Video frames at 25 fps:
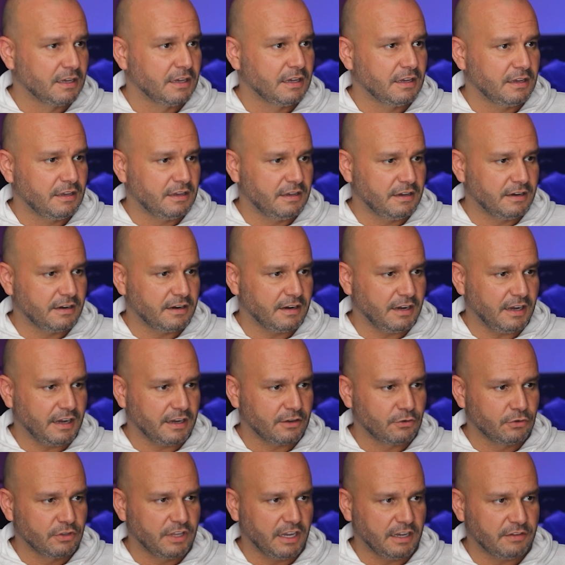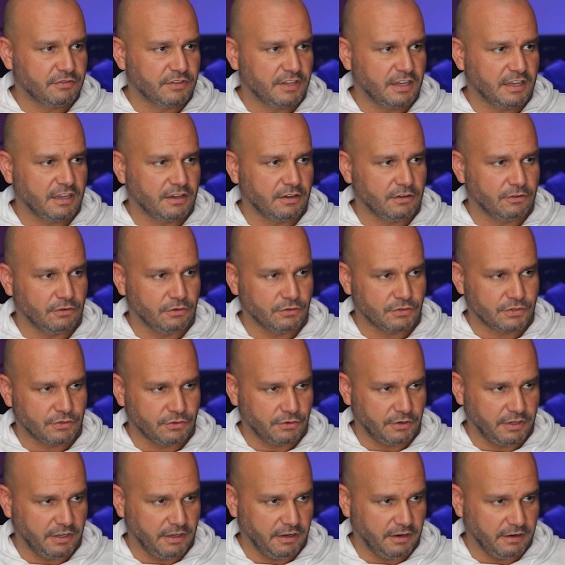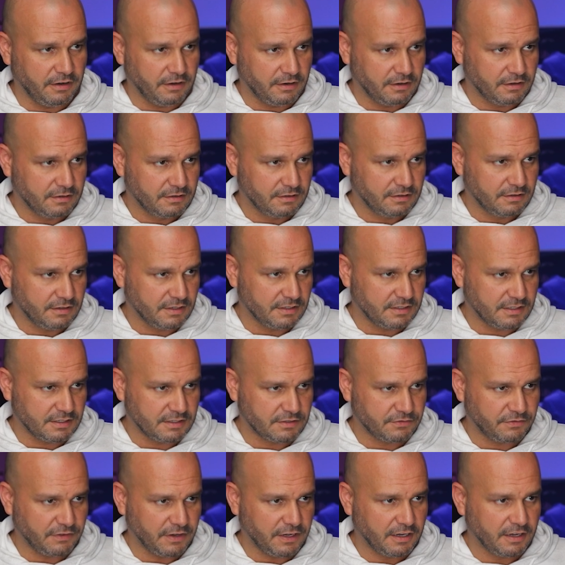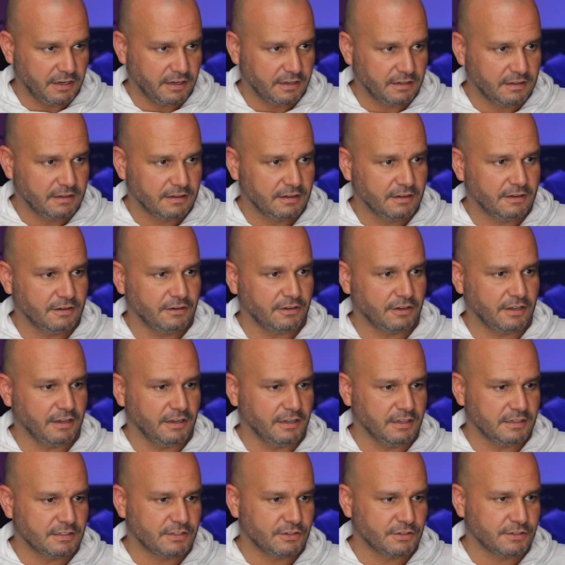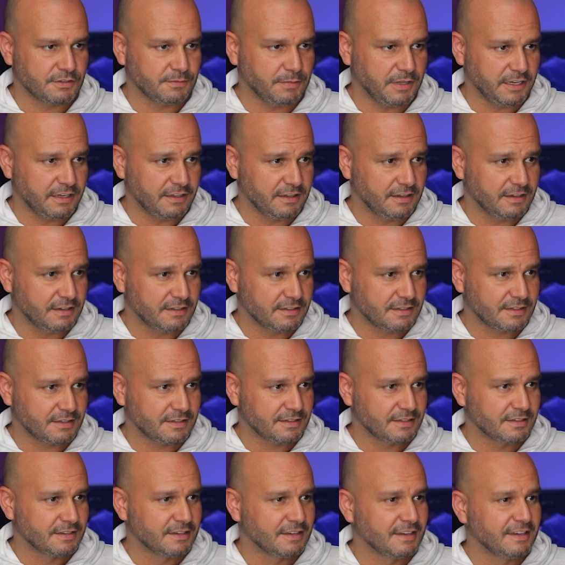Here, I could have taken also here. This is fine. Okay, let's just play this.